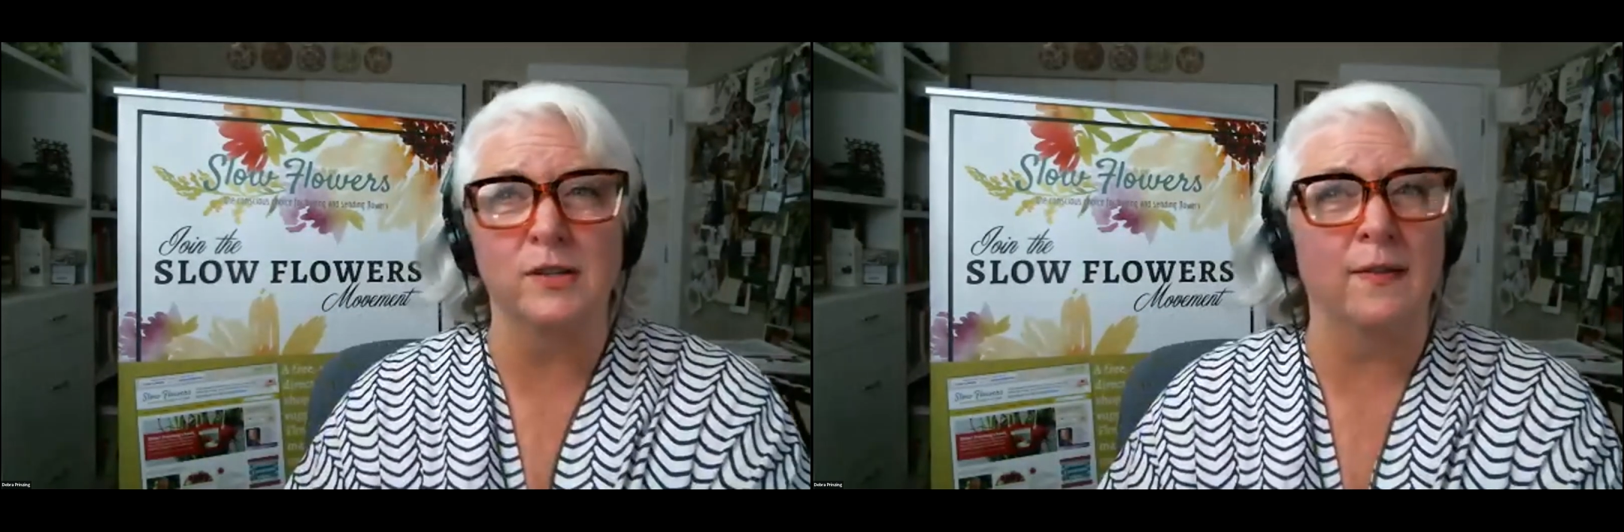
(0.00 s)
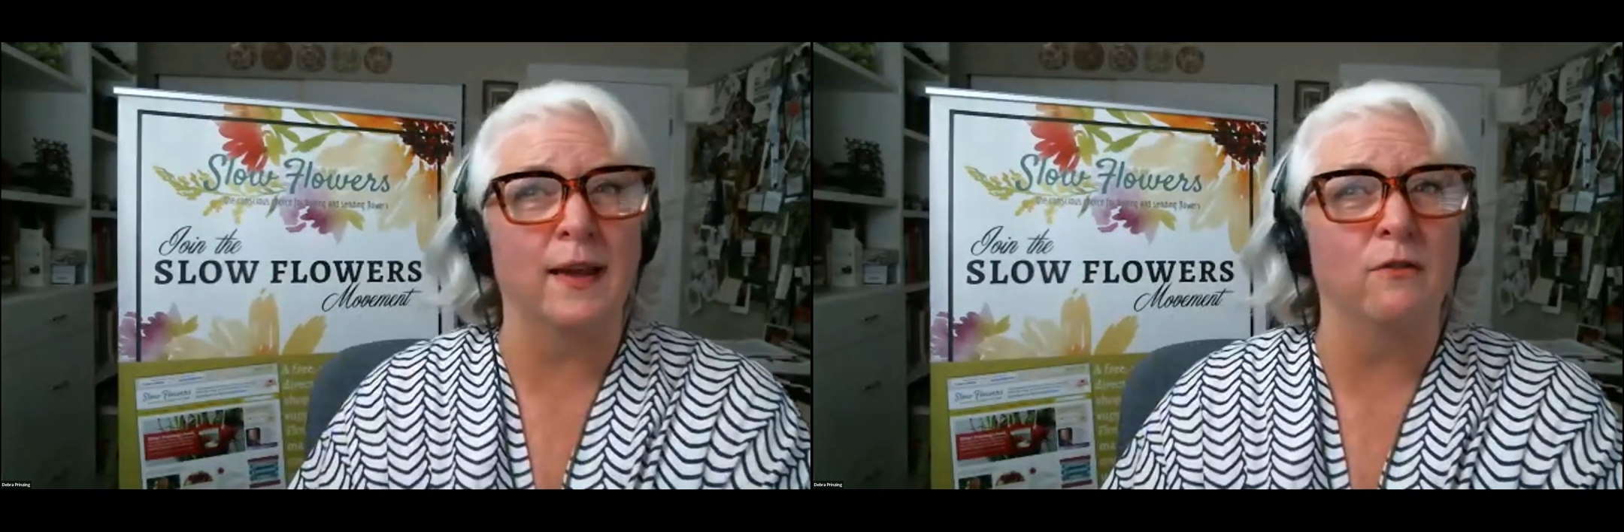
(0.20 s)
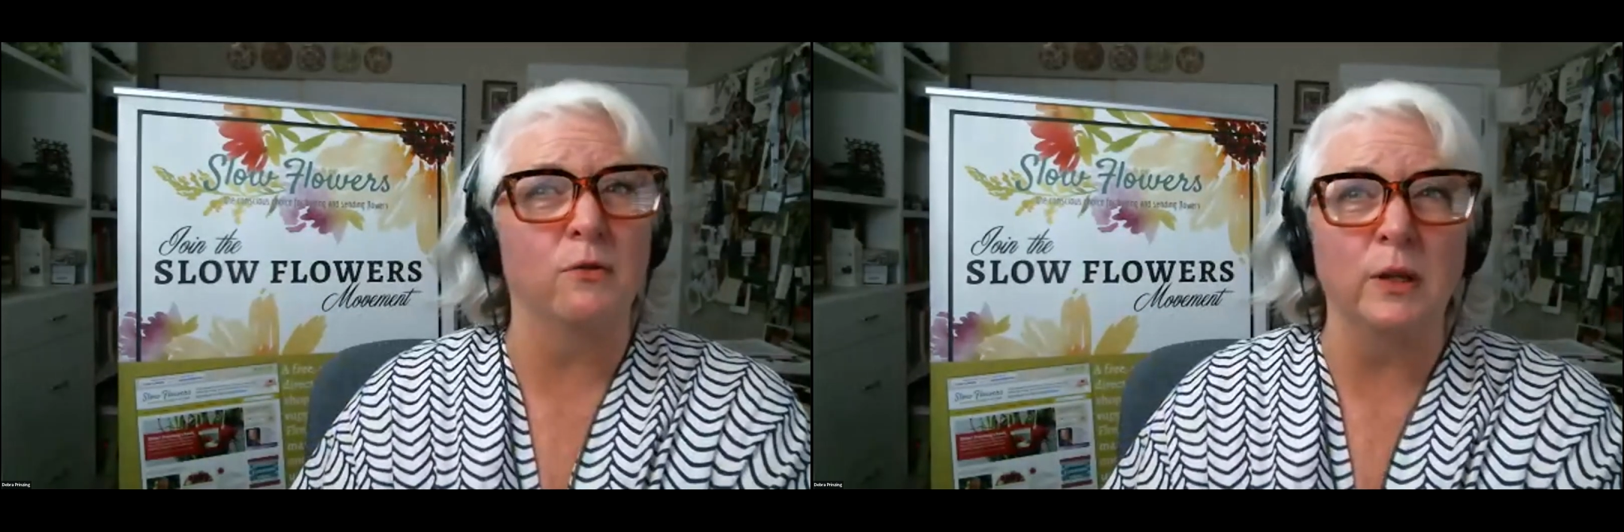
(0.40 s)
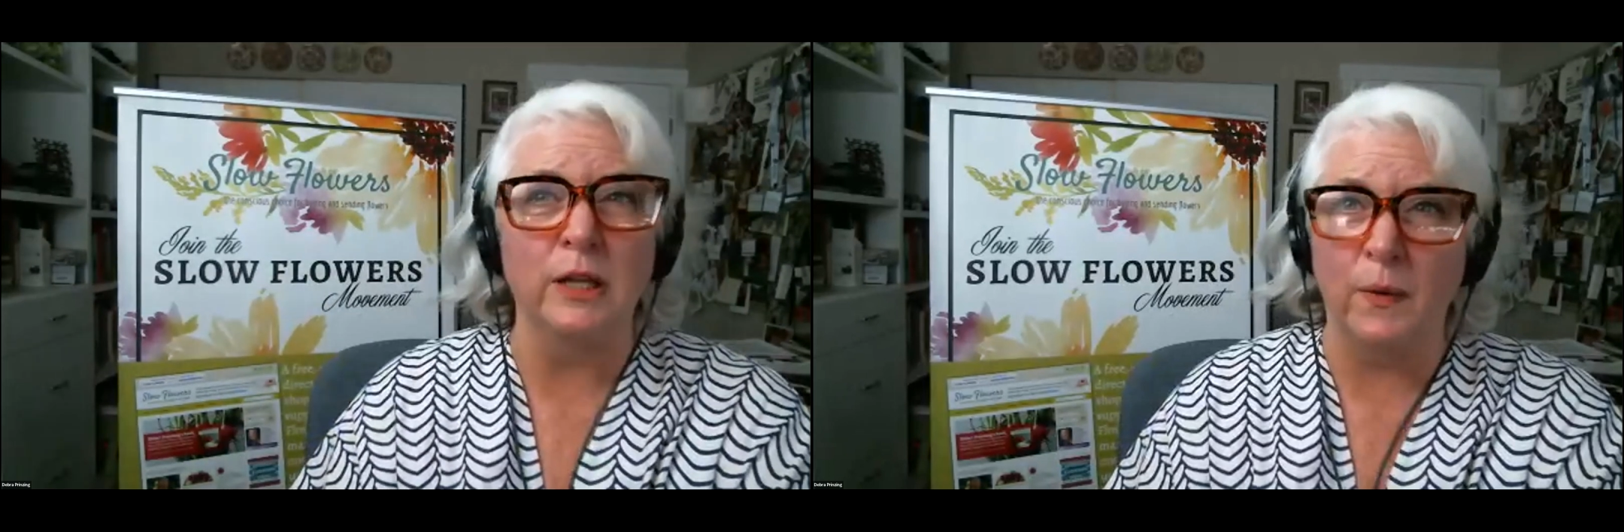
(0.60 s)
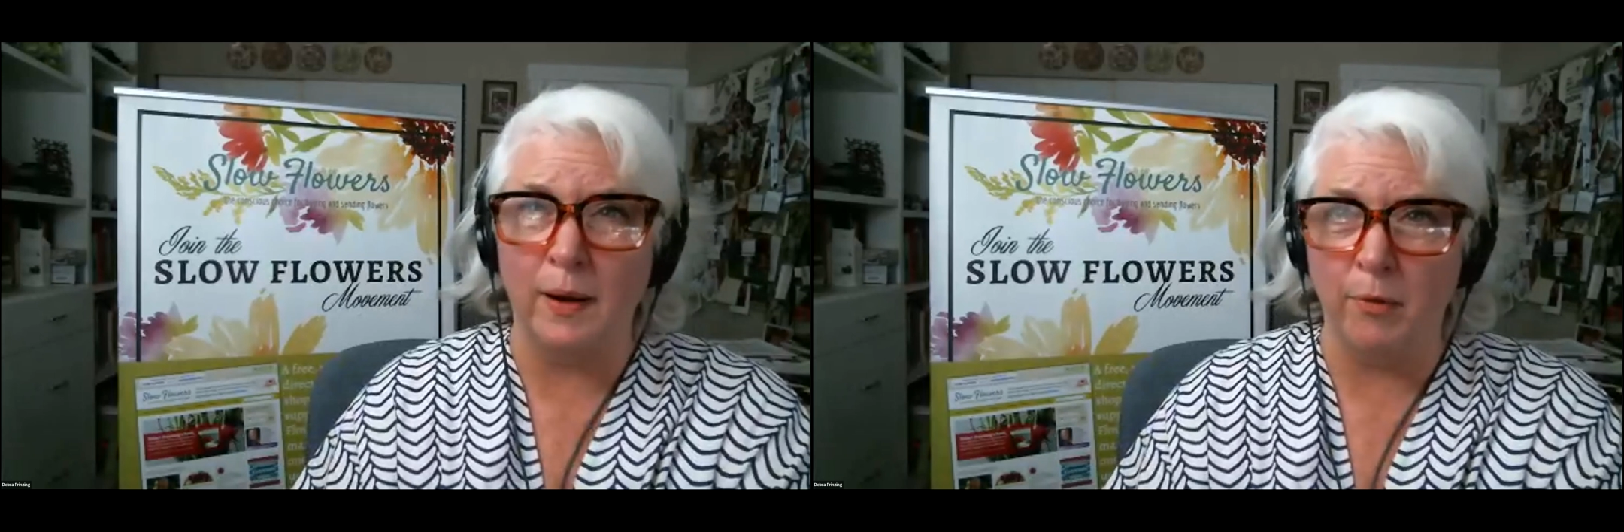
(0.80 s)
and they have
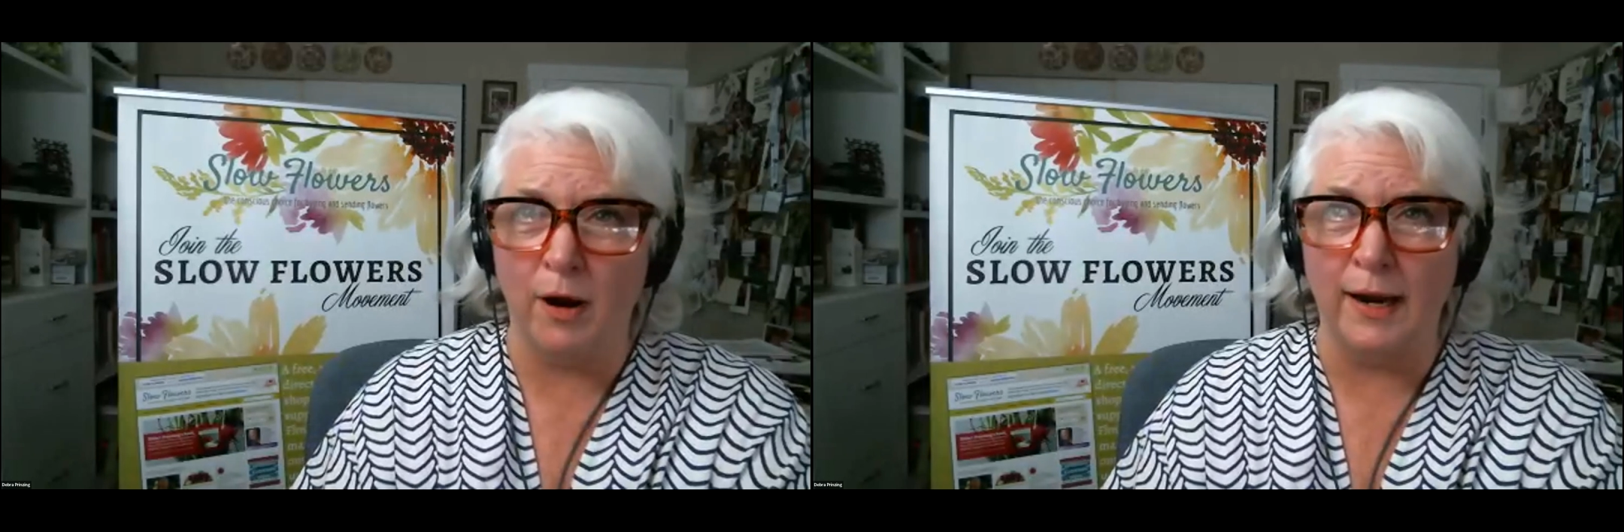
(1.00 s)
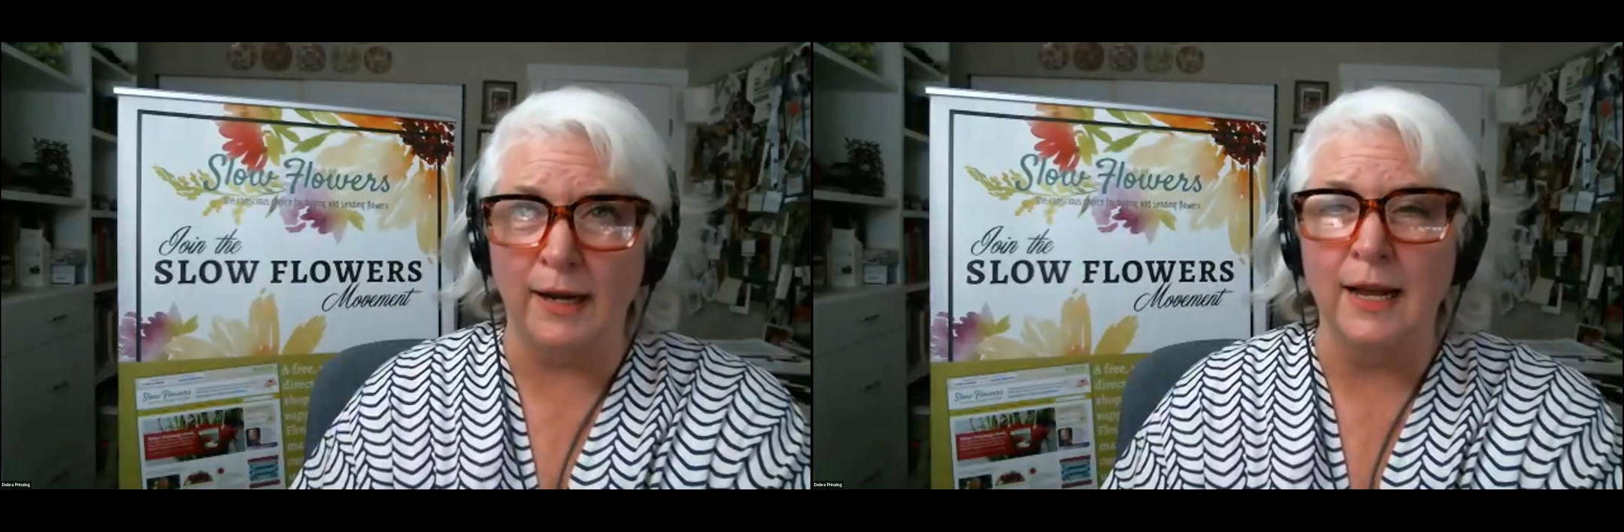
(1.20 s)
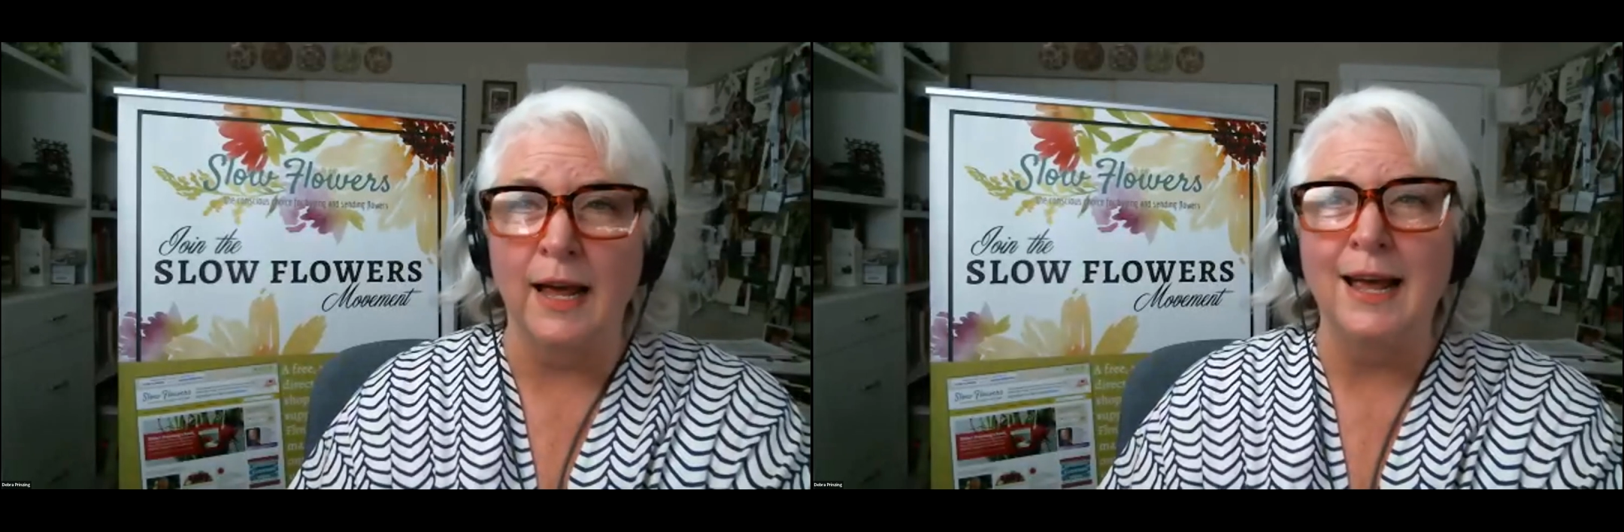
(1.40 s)
really great product.